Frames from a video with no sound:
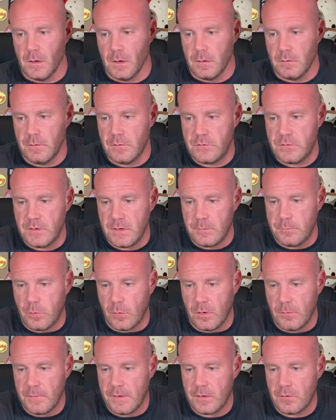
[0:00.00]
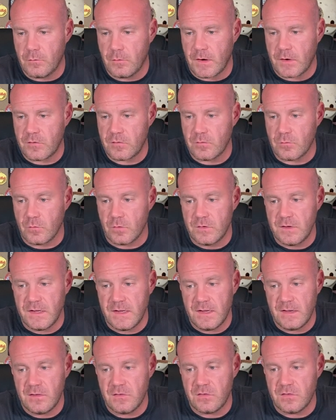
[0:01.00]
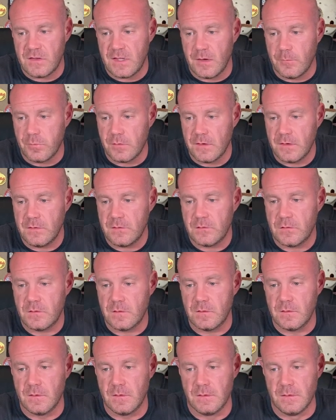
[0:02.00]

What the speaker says: Let's see, point me in direction, routines, templates.